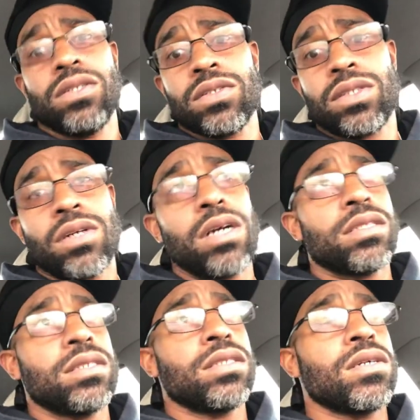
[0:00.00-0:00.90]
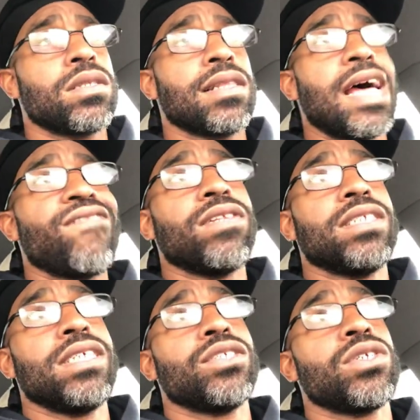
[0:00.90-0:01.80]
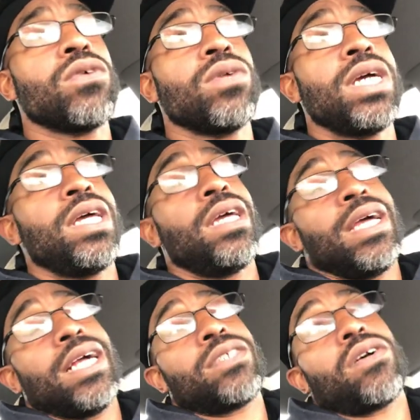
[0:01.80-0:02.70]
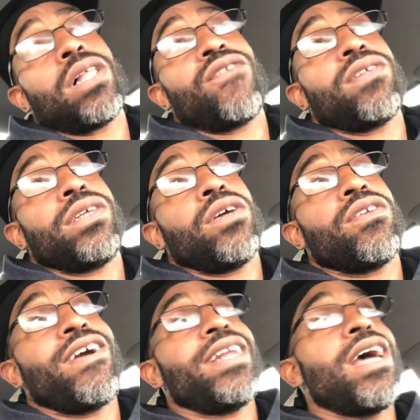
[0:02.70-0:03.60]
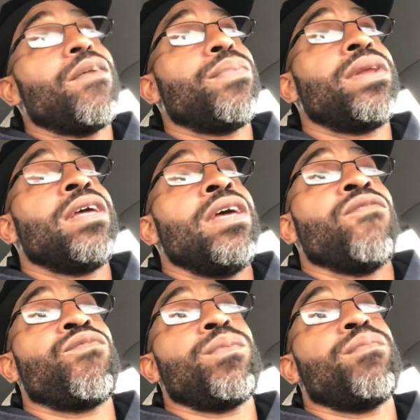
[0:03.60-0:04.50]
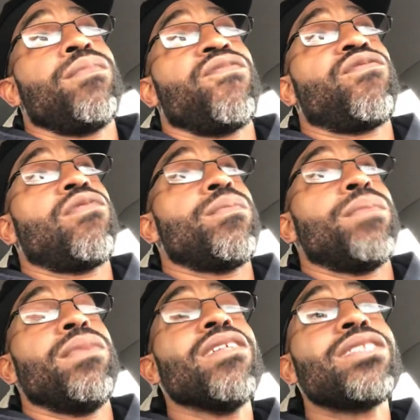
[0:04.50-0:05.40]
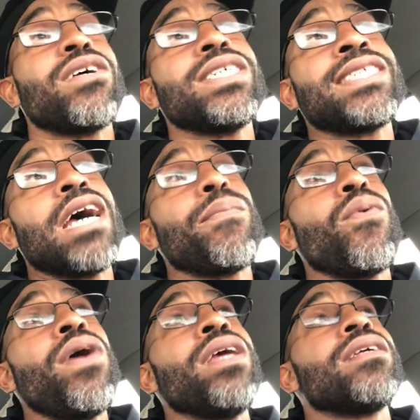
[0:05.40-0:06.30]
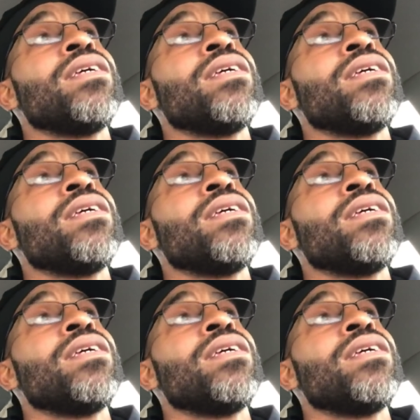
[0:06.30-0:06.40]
start the life of the TSO. That's all I really know right now. But from a military standpoint,